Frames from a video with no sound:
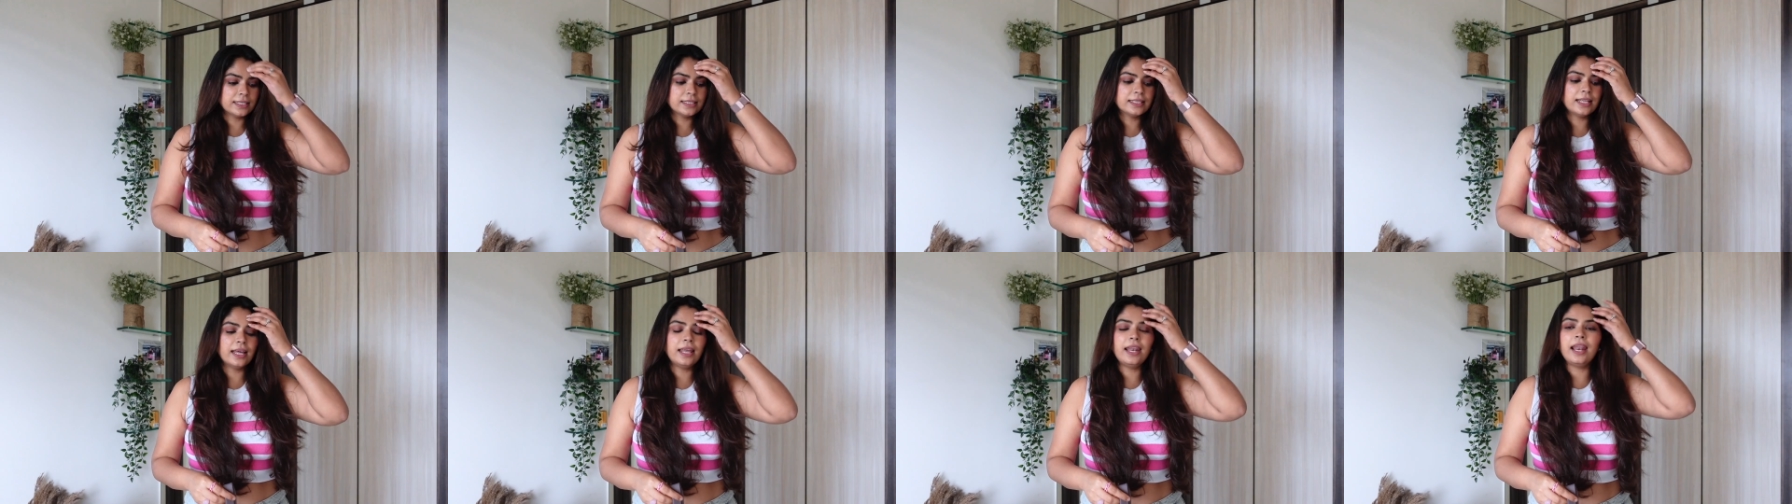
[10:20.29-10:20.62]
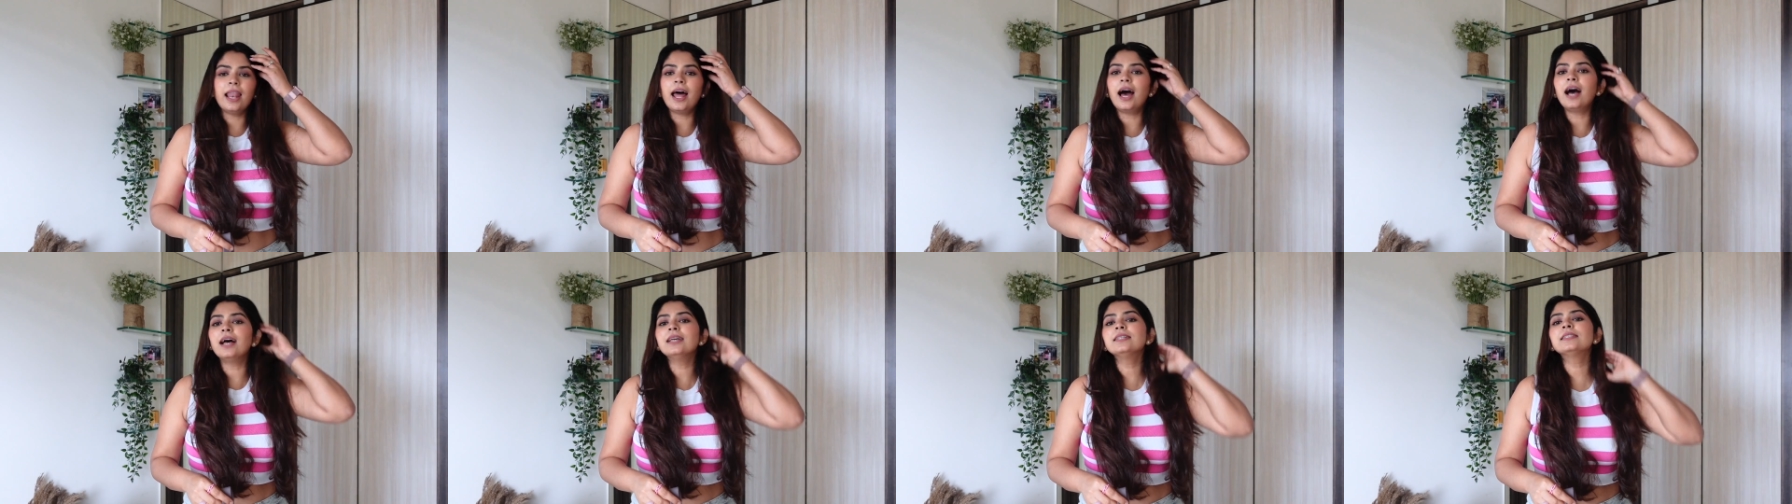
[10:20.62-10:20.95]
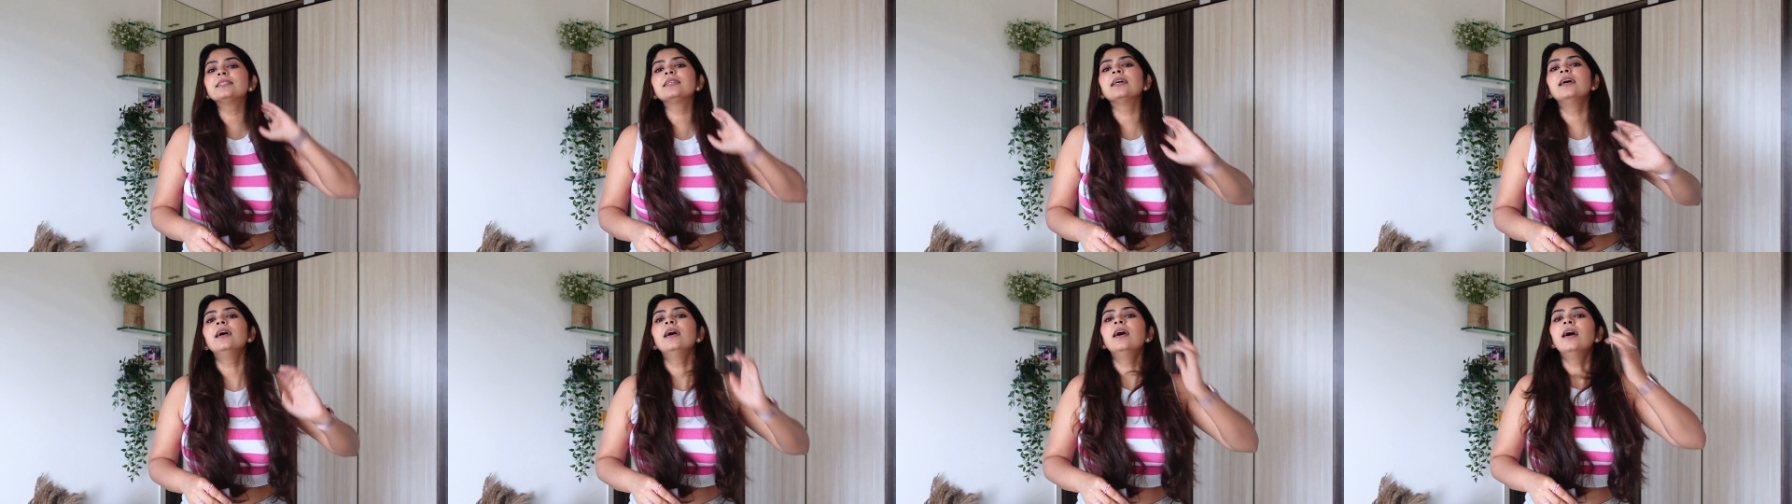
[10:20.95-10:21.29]
is the
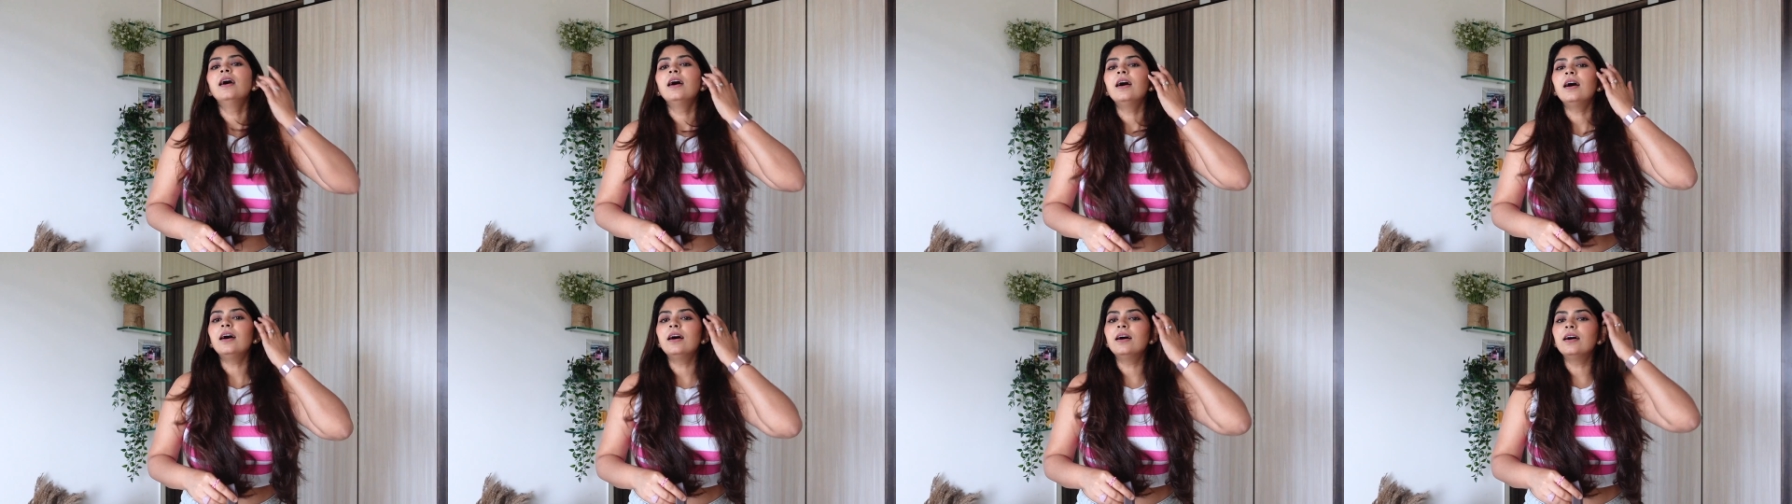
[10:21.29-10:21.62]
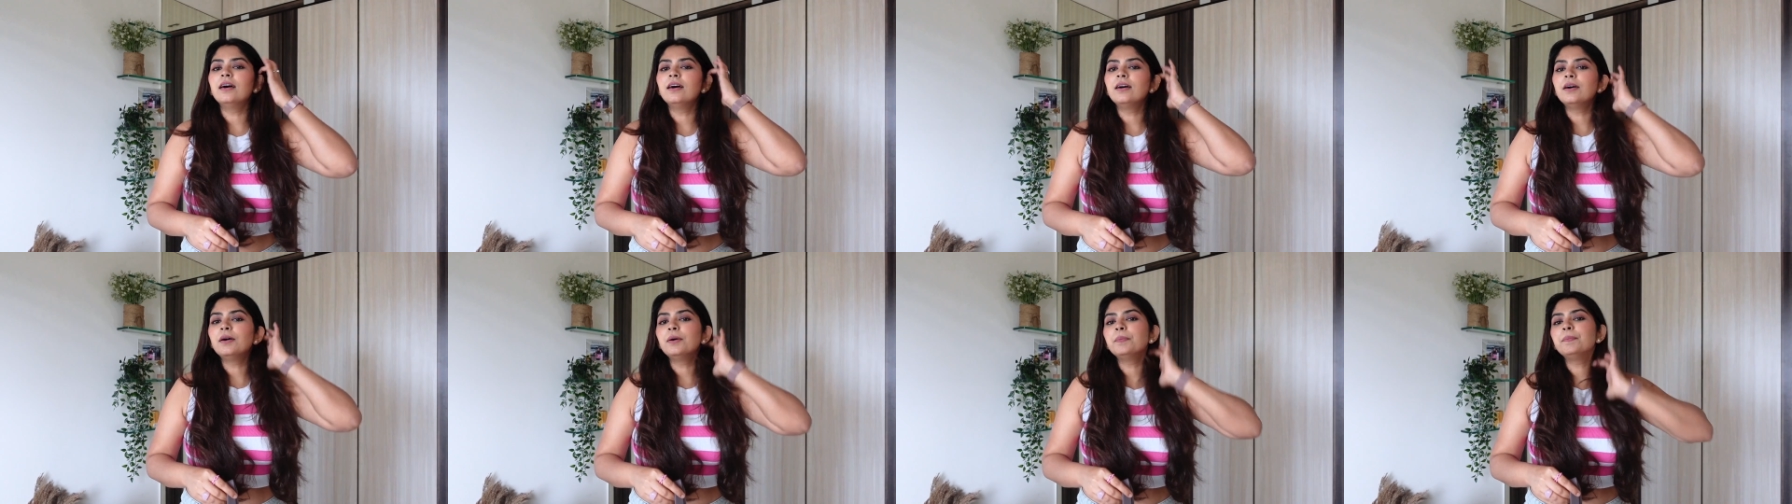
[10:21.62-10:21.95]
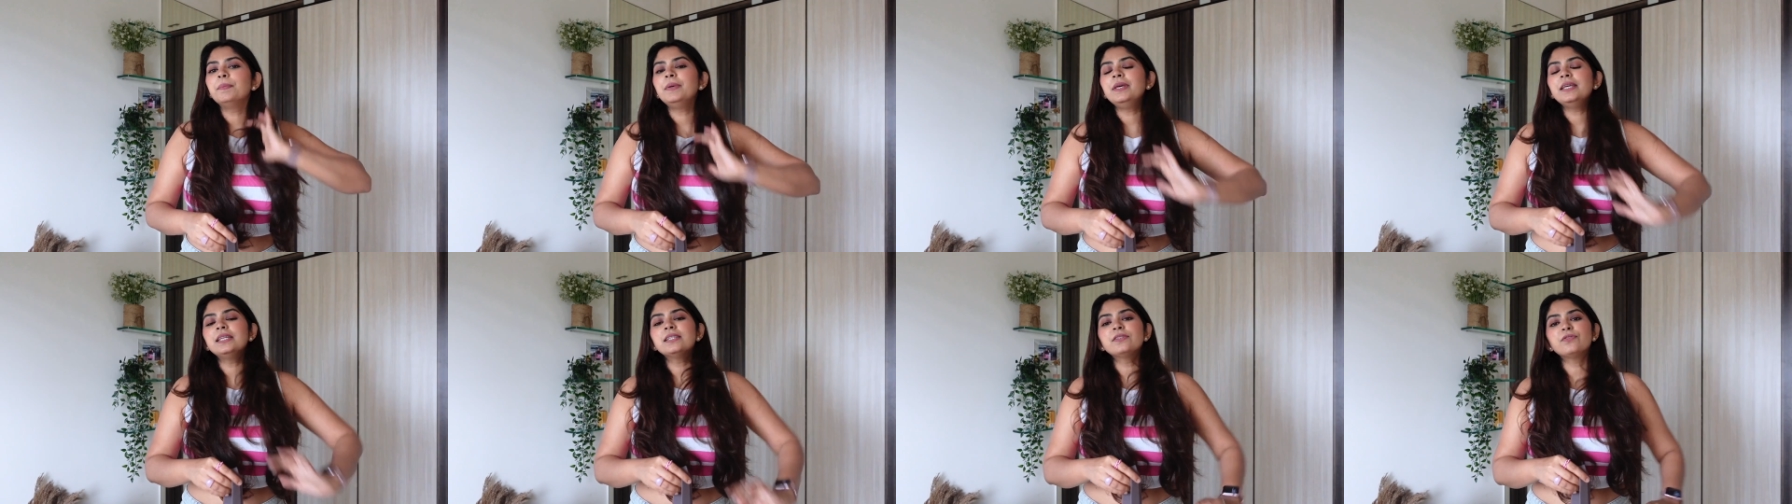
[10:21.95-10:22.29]
last
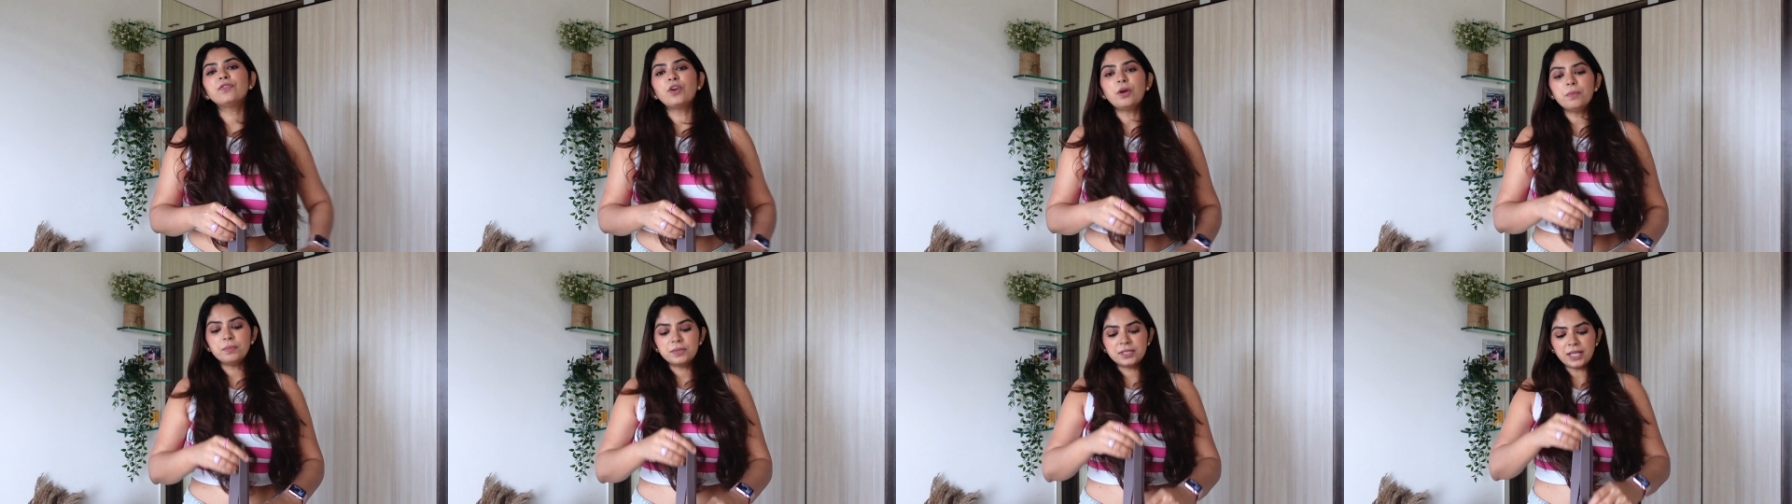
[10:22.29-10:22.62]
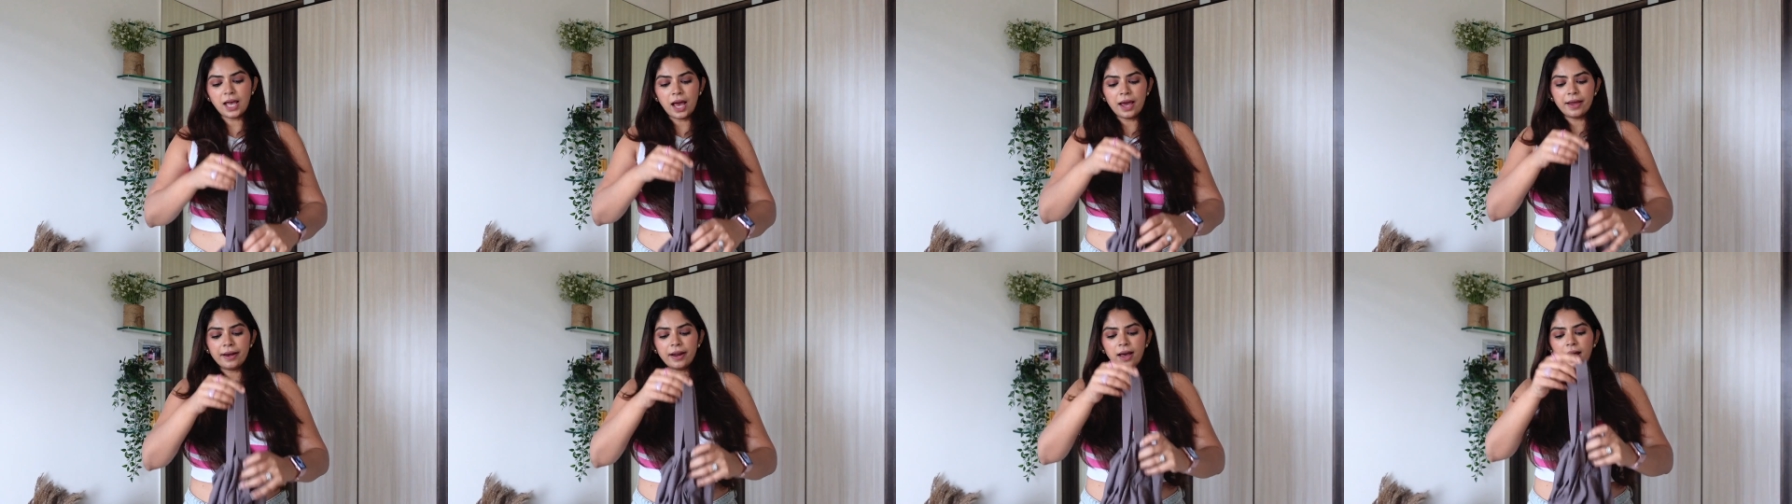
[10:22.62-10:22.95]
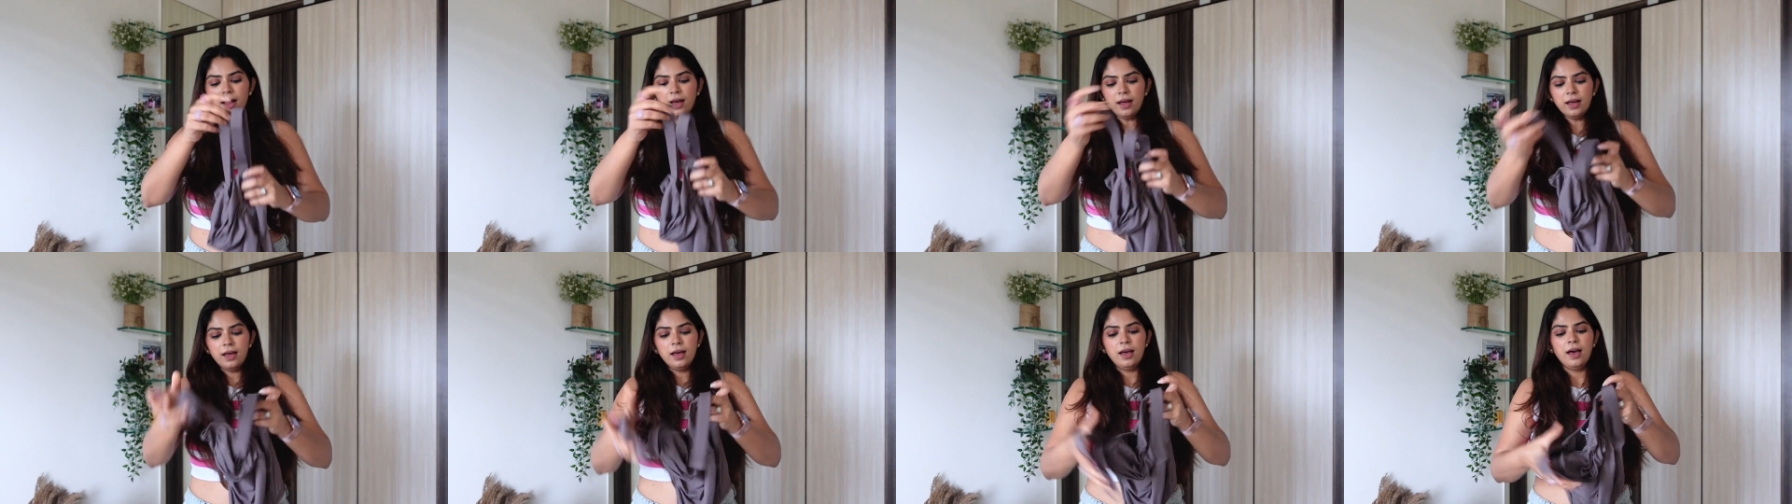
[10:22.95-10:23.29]
piece from
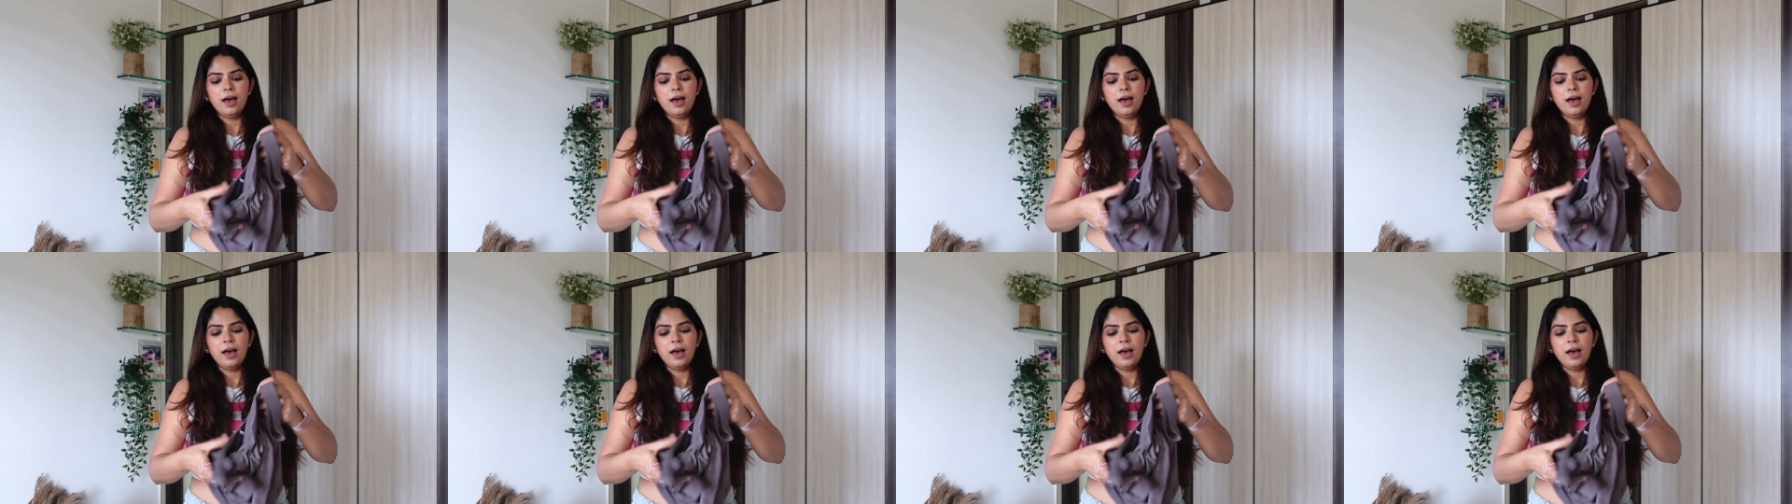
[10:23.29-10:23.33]
Zara,